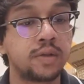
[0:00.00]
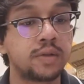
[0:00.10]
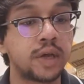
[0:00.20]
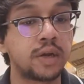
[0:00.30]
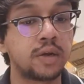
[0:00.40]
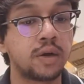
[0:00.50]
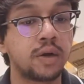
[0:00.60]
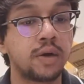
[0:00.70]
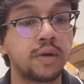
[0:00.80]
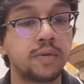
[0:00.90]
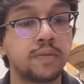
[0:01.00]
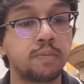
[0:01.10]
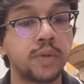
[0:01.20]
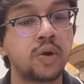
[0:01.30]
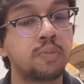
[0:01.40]
Then
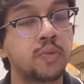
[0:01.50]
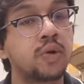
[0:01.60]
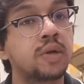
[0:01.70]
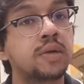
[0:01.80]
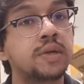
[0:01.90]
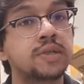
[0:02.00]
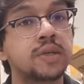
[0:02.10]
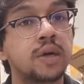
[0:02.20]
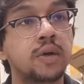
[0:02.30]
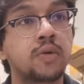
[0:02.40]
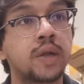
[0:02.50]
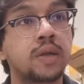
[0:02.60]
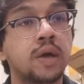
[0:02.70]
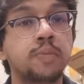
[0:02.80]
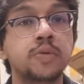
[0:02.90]
Mohan is quite
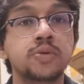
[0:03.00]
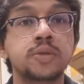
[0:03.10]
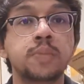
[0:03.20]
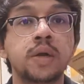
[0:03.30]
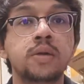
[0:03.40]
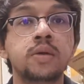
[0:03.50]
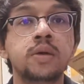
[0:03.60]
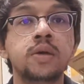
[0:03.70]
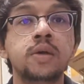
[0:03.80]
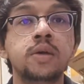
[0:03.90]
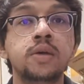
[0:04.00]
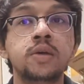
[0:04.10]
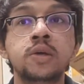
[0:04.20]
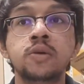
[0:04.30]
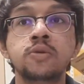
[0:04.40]
amused, but
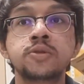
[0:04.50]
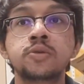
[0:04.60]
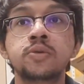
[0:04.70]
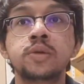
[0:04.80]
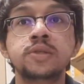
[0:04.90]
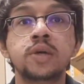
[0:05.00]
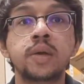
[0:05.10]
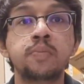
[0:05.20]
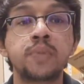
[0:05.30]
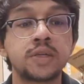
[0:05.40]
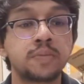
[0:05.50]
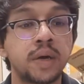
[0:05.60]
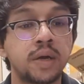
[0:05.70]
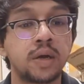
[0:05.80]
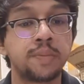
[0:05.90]
he also is impressed
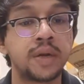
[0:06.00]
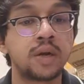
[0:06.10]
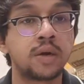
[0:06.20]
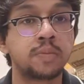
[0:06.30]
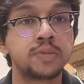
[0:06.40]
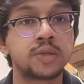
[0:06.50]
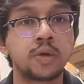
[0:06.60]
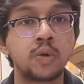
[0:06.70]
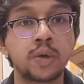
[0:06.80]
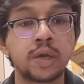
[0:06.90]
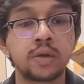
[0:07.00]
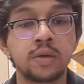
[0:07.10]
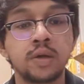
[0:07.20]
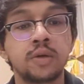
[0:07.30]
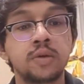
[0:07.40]
by Melaram's cooking.
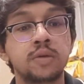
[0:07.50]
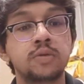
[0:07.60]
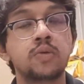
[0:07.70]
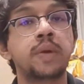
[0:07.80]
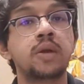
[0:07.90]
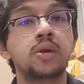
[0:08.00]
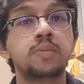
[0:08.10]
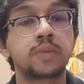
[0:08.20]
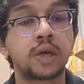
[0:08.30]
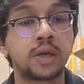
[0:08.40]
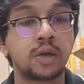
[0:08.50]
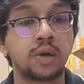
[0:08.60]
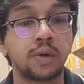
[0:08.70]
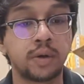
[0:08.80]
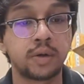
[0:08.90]
So Melaram
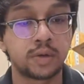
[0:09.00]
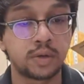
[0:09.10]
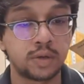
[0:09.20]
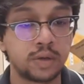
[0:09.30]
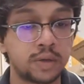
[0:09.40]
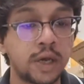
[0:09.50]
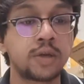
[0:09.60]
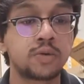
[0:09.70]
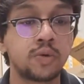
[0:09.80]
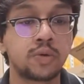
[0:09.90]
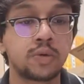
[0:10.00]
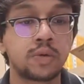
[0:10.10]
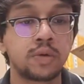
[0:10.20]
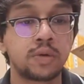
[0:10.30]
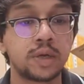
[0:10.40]
can cook,
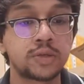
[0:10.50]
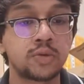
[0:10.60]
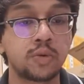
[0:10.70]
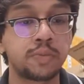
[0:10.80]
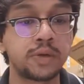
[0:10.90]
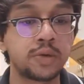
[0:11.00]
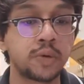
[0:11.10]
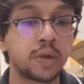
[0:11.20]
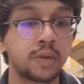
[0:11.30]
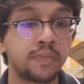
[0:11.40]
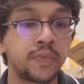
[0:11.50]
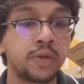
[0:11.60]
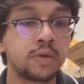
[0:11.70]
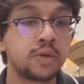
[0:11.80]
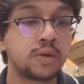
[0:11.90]
does cook pretty well.
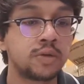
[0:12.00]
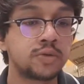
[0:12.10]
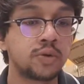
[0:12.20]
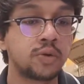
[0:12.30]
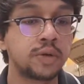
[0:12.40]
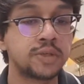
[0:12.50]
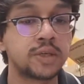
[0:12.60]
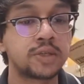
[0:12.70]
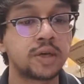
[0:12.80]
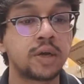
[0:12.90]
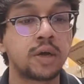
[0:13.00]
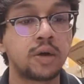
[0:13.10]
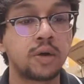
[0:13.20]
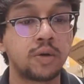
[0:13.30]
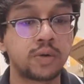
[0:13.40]
So he says,
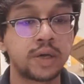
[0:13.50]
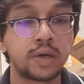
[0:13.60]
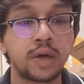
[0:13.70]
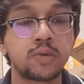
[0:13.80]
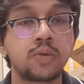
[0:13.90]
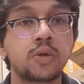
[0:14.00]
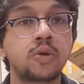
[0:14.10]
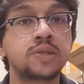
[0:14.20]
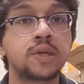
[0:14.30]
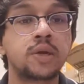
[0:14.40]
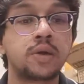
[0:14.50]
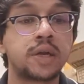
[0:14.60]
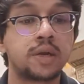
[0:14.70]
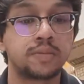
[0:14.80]
okay, I will consider it.